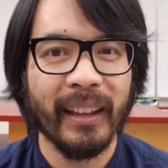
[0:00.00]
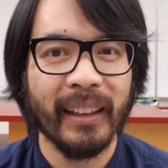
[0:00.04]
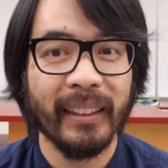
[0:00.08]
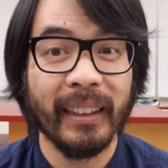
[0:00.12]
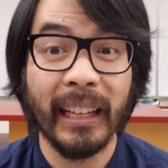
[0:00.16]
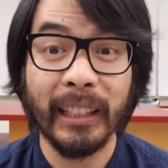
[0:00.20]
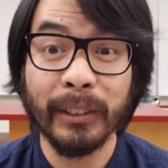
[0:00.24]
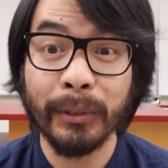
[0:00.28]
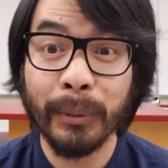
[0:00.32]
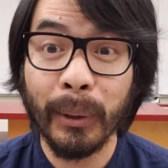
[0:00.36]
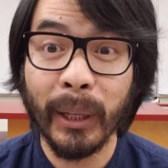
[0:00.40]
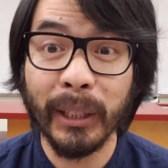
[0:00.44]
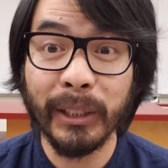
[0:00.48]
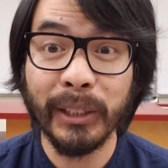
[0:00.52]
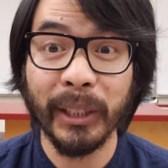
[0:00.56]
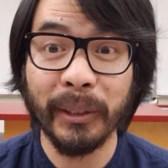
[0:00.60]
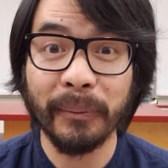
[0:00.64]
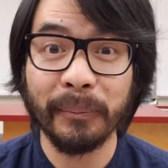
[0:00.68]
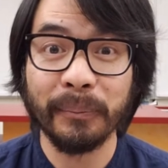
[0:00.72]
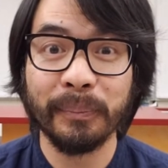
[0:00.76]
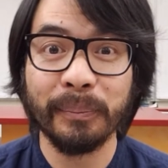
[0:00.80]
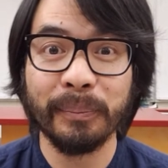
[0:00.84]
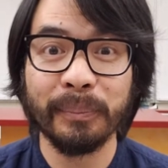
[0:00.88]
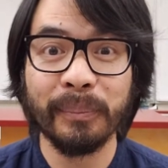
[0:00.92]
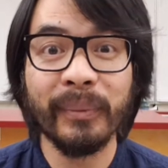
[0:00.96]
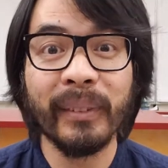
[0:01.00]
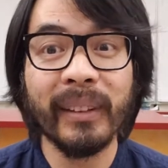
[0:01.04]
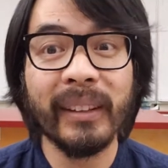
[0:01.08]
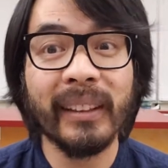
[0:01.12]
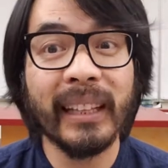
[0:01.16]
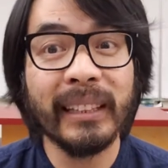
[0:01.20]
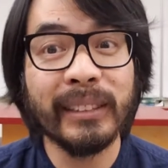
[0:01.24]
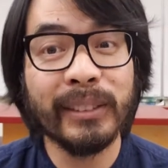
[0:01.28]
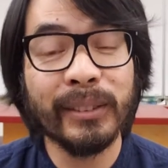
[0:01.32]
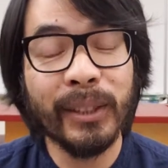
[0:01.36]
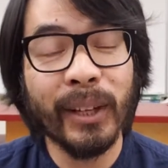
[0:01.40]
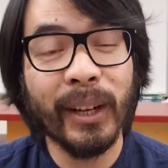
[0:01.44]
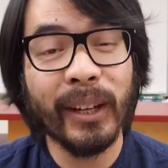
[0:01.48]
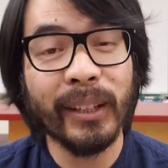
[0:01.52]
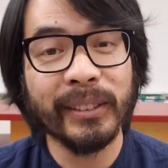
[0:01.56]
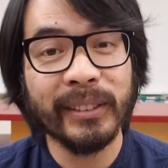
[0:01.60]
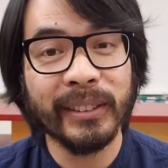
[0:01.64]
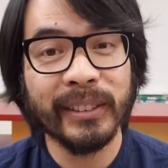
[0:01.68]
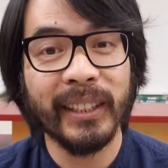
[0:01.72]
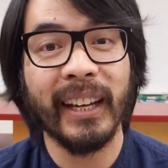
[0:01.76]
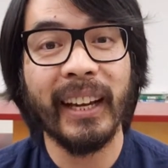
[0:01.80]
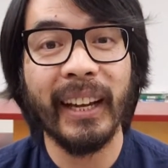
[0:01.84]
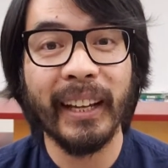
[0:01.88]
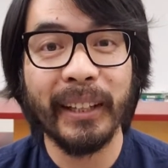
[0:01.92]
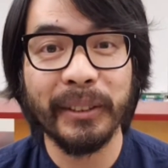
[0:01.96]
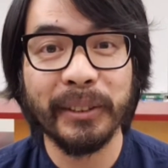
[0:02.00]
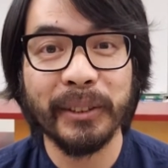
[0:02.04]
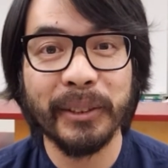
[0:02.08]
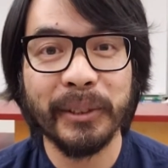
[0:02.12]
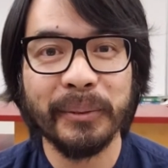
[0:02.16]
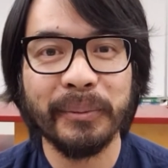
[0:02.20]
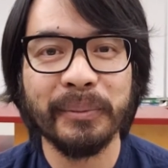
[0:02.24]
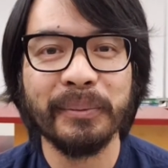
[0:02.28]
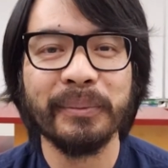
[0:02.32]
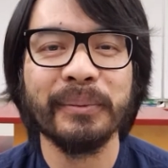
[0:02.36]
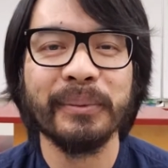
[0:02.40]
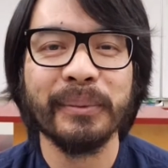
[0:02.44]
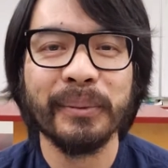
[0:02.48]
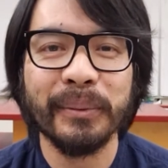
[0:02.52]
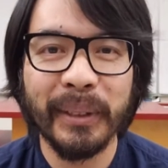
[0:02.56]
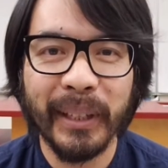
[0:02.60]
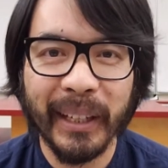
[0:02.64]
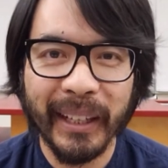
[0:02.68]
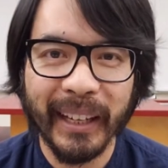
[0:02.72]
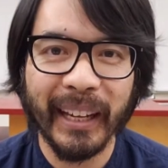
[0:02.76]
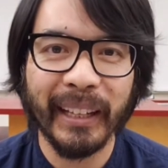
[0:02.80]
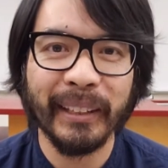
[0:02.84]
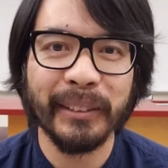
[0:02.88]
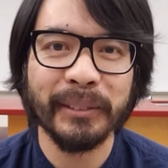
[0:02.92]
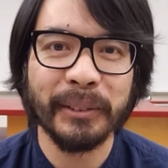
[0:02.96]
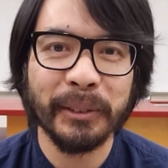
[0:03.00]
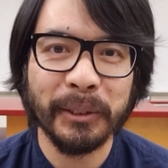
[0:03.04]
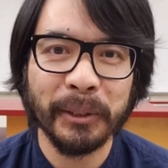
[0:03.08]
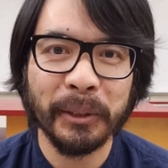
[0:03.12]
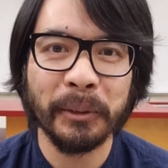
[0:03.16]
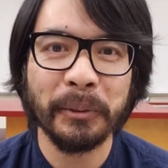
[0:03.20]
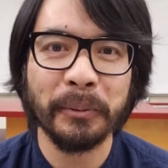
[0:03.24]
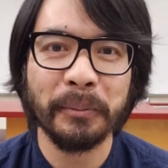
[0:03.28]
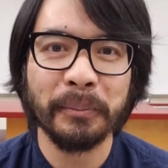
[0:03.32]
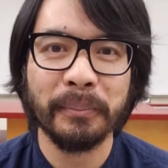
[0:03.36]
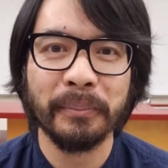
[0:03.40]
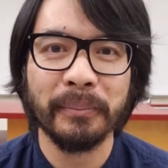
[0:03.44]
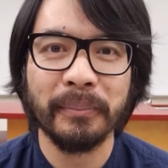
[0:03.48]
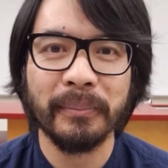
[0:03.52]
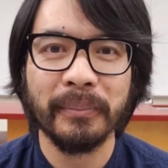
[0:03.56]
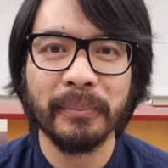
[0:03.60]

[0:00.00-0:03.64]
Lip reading: Thanks for watching. Let's talk science again soon.